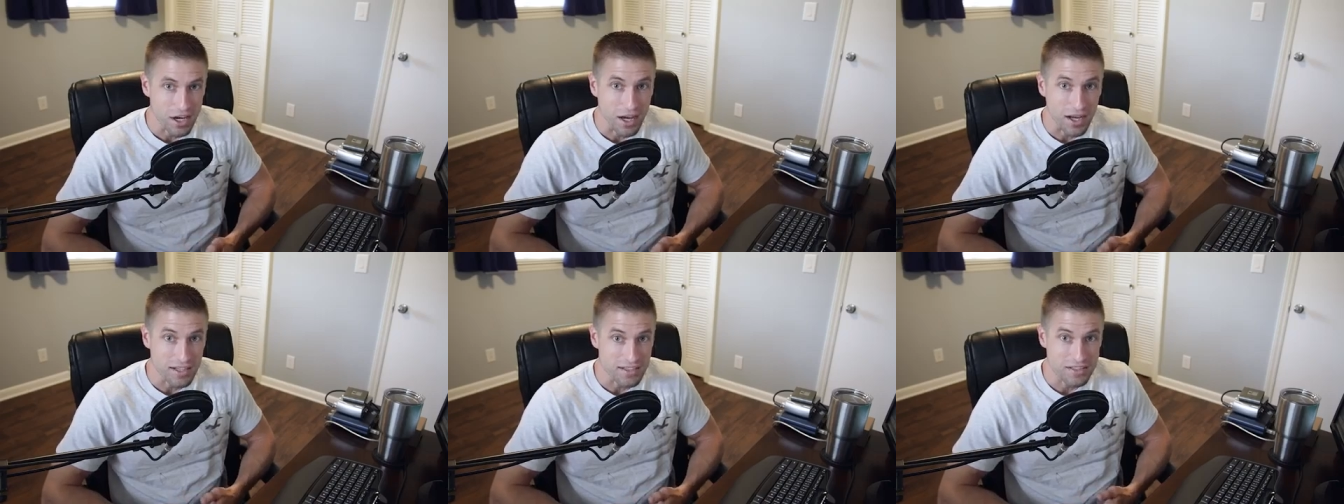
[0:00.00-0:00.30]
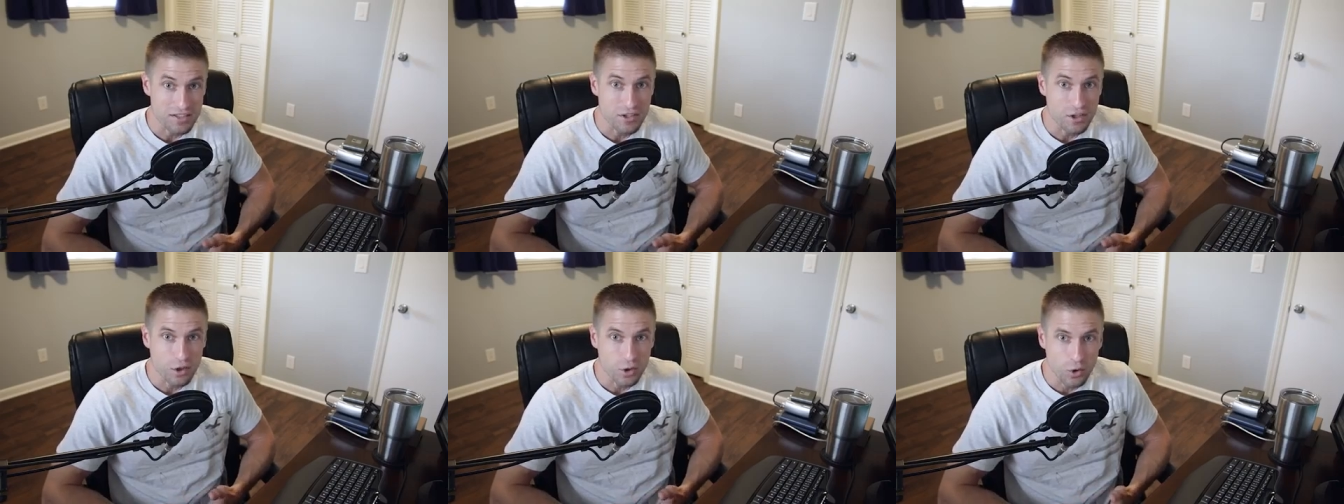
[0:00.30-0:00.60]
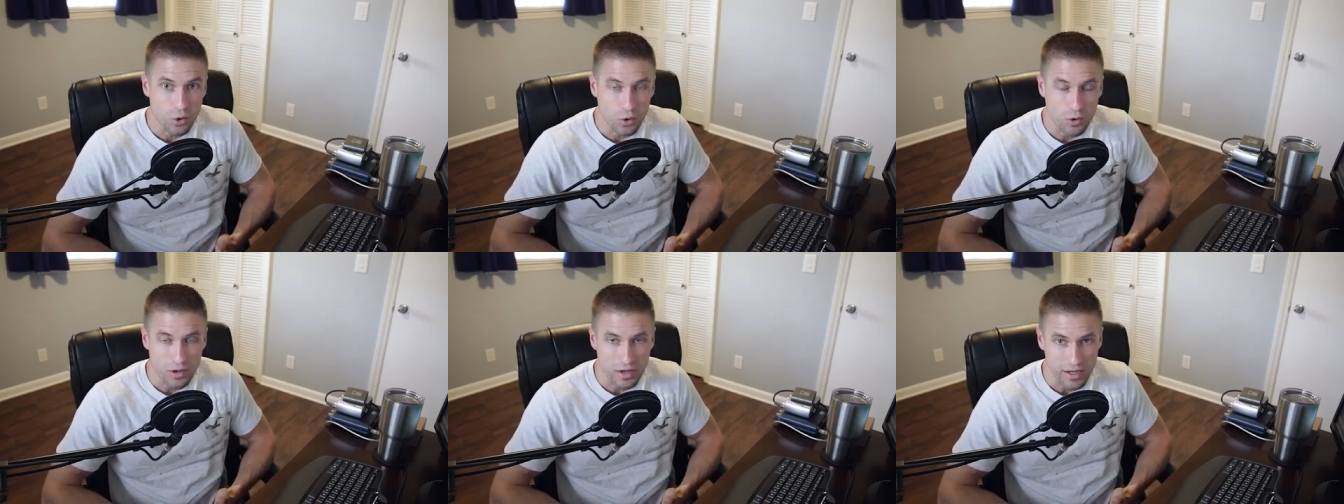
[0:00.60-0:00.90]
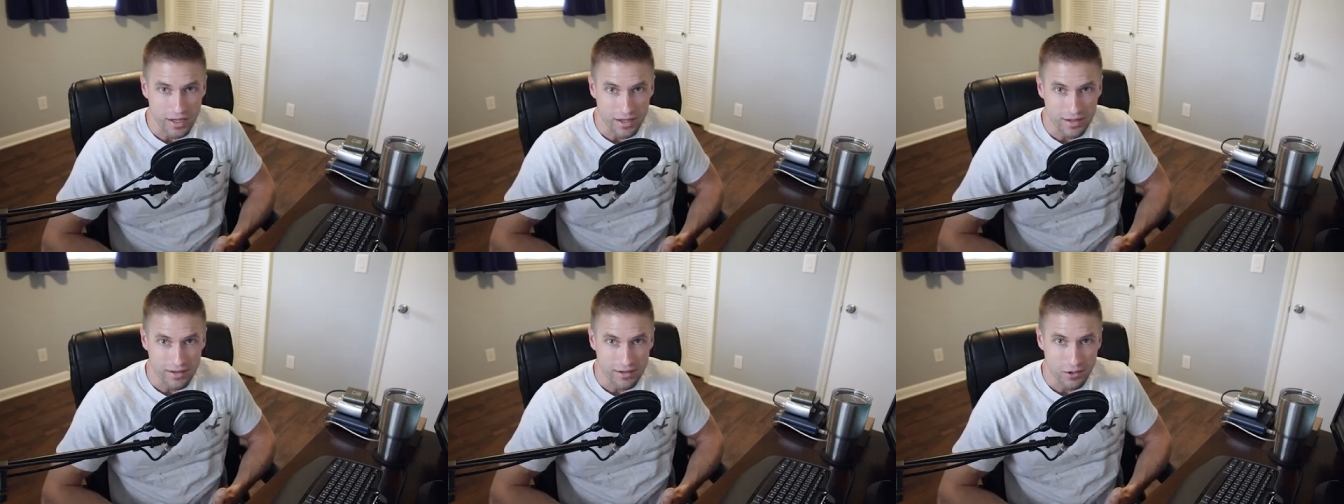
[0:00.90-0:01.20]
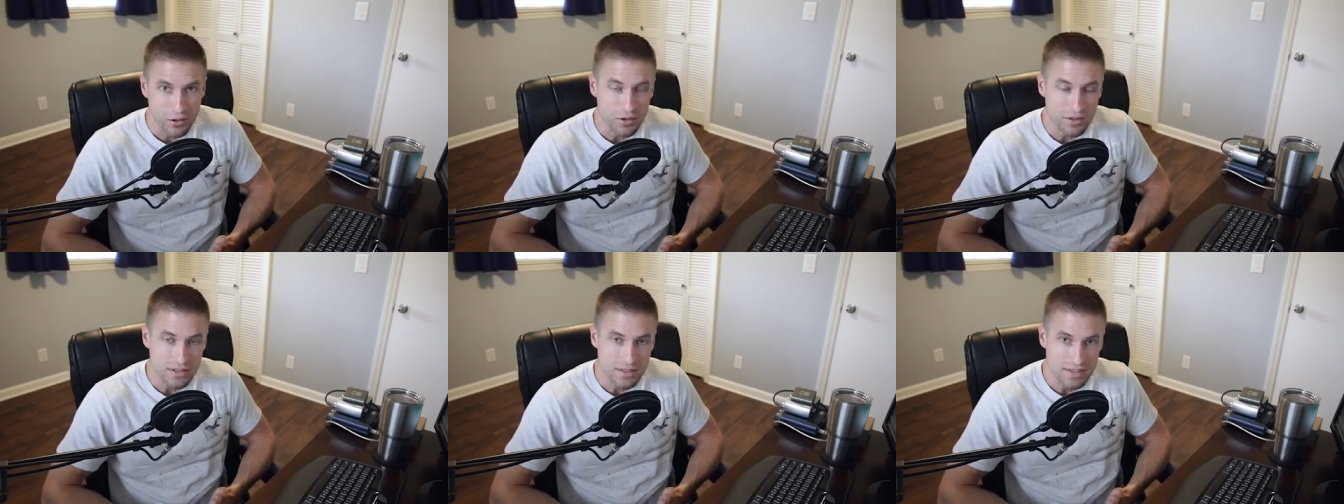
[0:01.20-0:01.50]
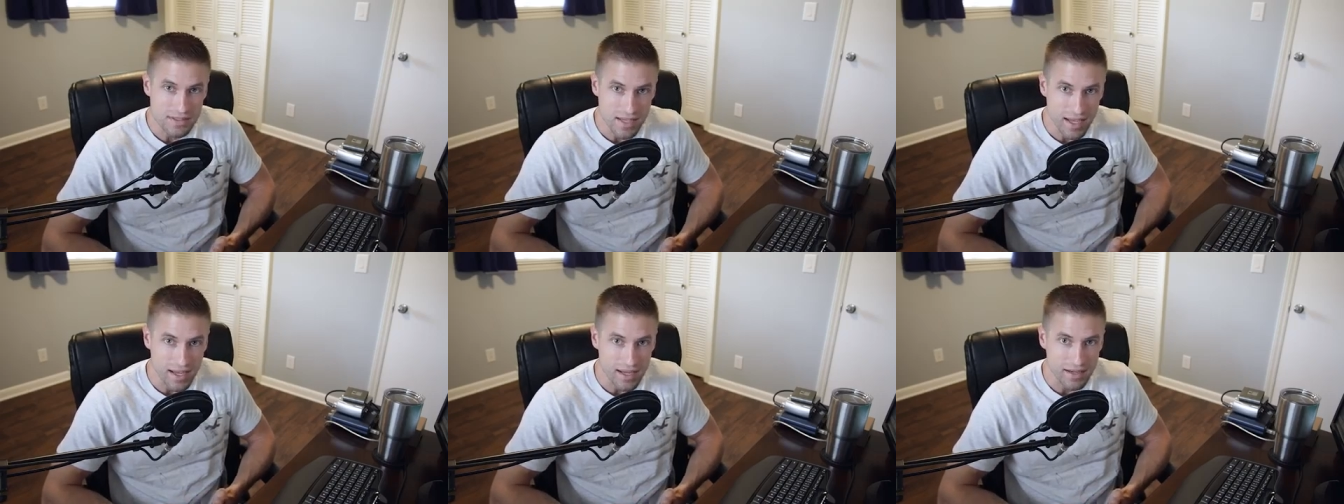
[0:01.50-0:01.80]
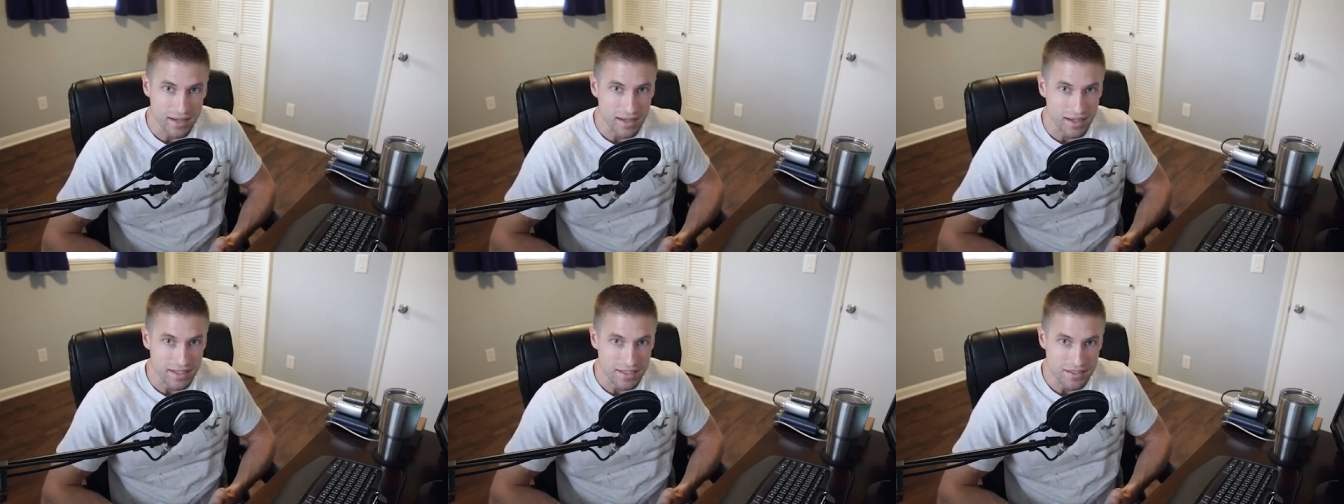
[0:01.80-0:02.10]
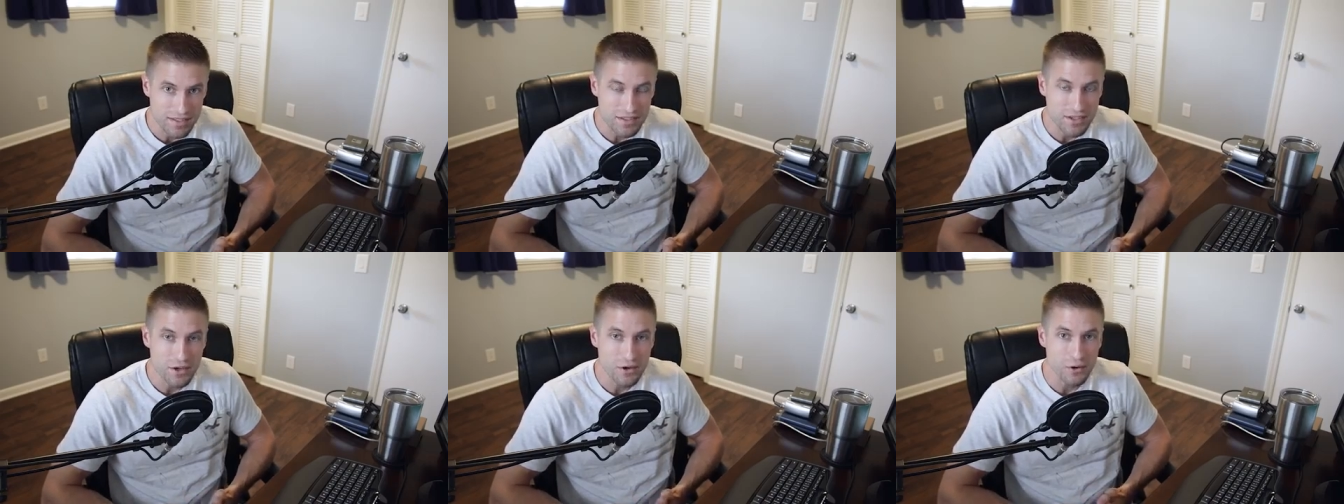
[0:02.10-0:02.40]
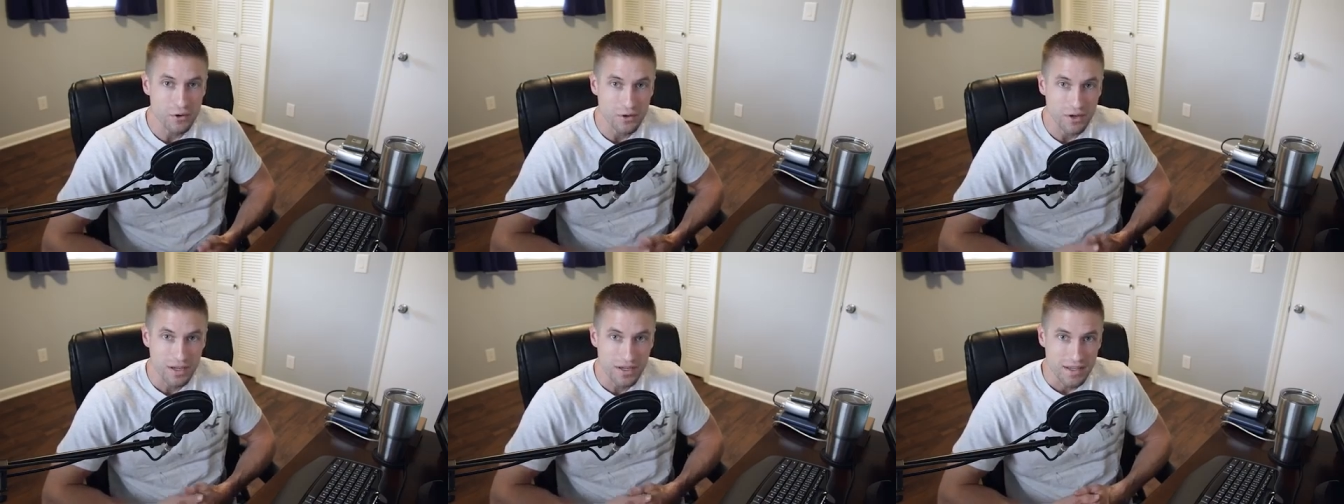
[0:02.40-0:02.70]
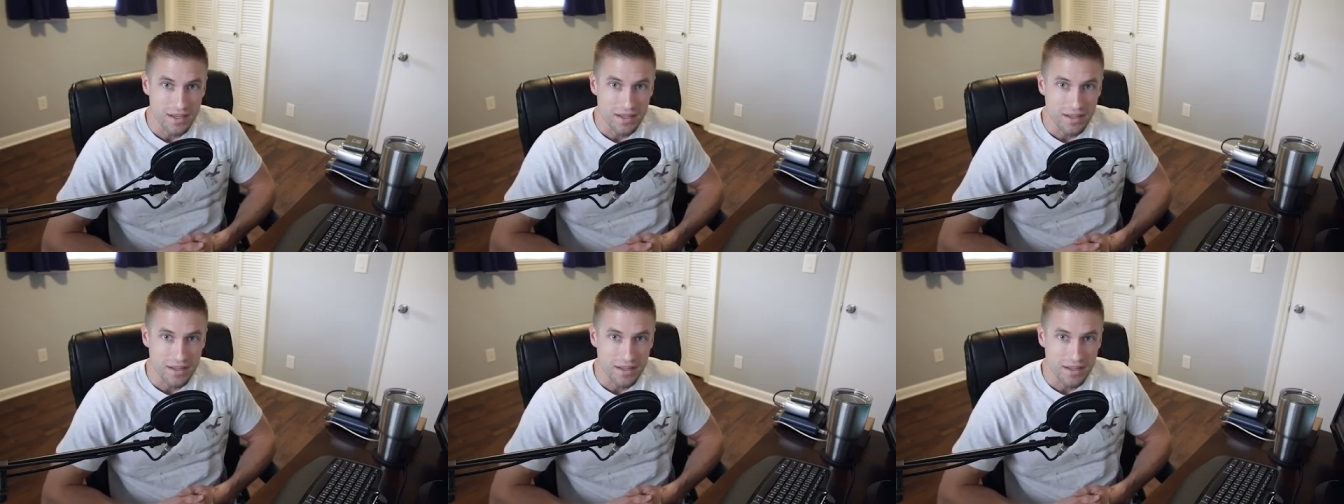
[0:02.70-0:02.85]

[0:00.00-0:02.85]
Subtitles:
God's glory on Sinai, so